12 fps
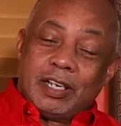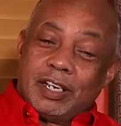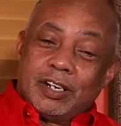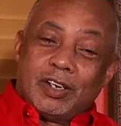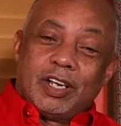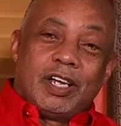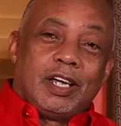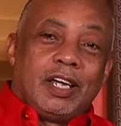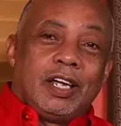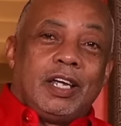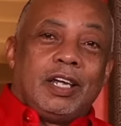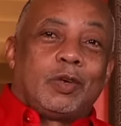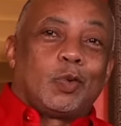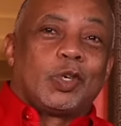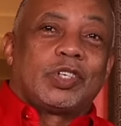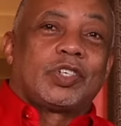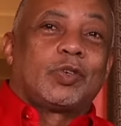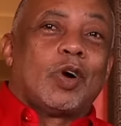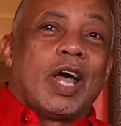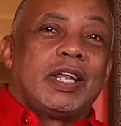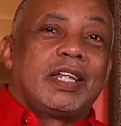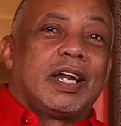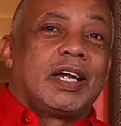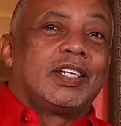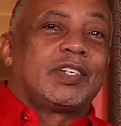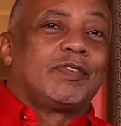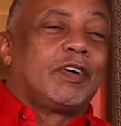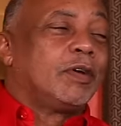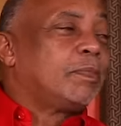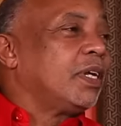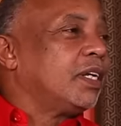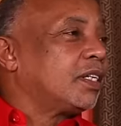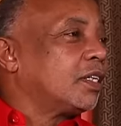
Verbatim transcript: you know, it was right in this very place